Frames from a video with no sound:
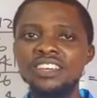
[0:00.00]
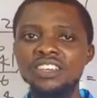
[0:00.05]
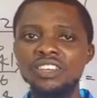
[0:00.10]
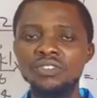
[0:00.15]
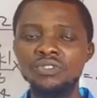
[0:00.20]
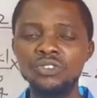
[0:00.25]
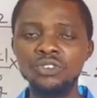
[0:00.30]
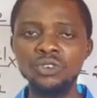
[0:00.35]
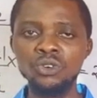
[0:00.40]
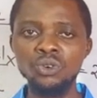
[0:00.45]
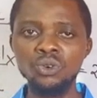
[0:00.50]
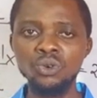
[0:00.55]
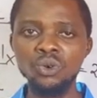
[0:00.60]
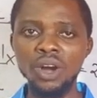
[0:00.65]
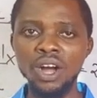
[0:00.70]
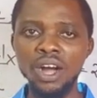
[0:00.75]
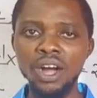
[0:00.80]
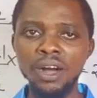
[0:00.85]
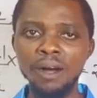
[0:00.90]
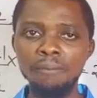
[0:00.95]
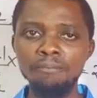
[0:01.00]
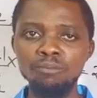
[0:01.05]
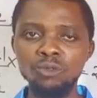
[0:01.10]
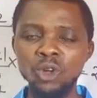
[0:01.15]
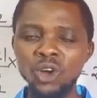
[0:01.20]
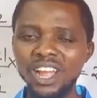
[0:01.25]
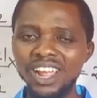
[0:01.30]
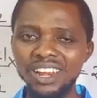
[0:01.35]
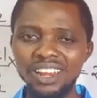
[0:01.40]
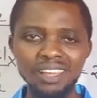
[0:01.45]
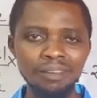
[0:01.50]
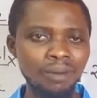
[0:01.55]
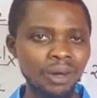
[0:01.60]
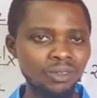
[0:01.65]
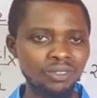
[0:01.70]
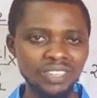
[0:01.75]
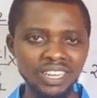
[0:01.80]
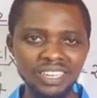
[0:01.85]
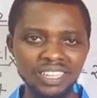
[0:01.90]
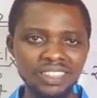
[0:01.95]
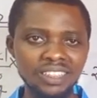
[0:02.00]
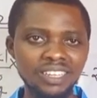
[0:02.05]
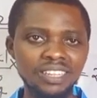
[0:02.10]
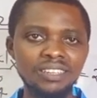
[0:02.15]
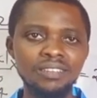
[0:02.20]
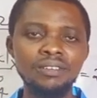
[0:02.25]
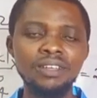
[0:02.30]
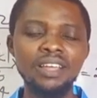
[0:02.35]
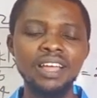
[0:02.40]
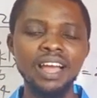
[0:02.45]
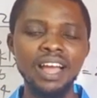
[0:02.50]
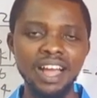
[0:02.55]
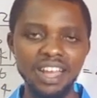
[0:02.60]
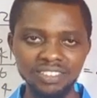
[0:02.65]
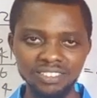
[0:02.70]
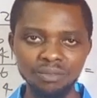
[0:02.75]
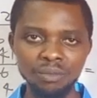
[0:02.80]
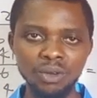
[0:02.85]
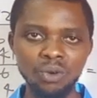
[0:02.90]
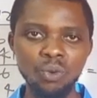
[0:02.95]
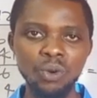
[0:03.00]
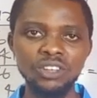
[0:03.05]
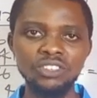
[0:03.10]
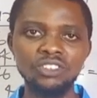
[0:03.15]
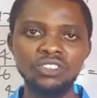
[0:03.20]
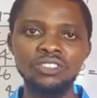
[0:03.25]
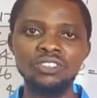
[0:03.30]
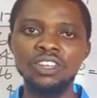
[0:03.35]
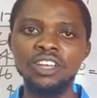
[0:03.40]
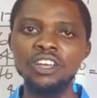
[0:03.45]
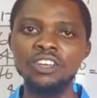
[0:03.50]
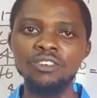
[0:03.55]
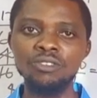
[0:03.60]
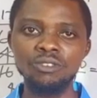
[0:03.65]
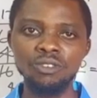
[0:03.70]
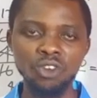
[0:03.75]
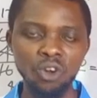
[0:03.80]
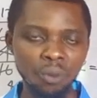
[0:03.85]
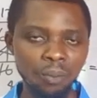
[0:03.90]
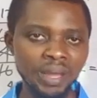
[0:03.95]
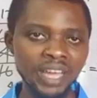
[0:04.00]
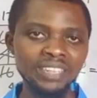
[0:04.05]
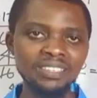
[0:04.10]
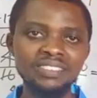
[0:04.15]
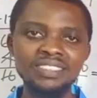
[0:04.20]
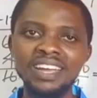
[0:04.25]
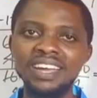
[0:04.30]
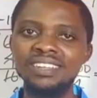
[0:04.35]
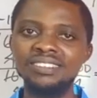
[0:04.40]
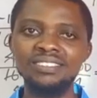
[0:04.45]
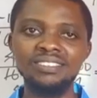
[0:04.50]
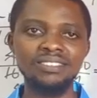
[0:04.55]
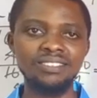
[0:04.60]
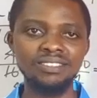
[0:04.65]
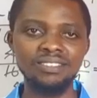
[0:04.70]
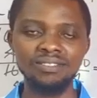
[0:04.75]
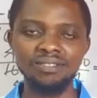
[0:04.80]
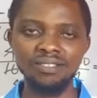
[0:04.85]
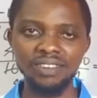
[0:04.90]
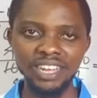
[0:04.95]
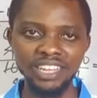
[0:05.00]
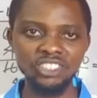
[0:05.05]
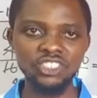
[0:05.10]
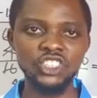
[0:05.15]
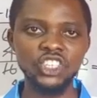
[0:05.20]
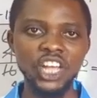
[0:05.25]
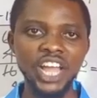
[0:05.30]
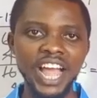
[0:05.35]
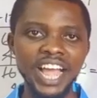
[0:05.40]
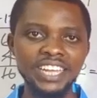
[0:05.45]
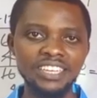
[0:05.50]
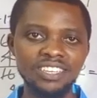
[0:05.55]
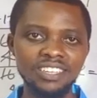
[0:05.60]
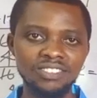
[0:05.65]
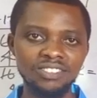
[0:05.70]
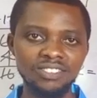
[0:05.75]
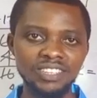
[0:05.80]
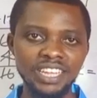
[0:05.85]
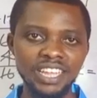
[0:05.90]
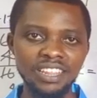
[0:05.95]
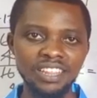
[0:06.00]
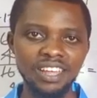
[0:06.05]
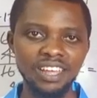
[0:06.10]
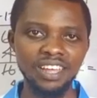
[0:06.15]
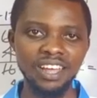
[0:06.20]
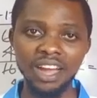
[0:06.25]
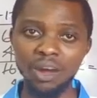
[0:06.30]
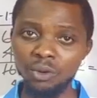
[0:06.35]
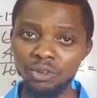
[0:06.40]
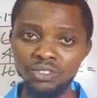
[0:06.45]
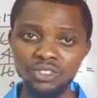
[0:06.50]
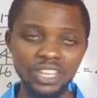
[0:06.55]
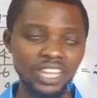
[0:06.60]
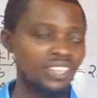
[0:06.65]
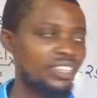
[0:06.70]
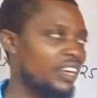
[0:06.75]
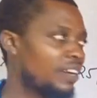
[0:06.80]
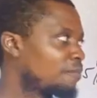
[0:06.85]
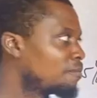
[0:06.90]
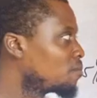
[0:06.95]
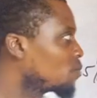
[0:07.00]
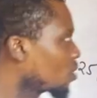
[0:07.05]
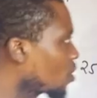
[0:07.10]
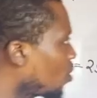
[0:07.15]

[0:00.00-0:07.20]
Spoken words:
If you are not clear about anything, ask me a question. Comment and let's share ideas together. Are we together?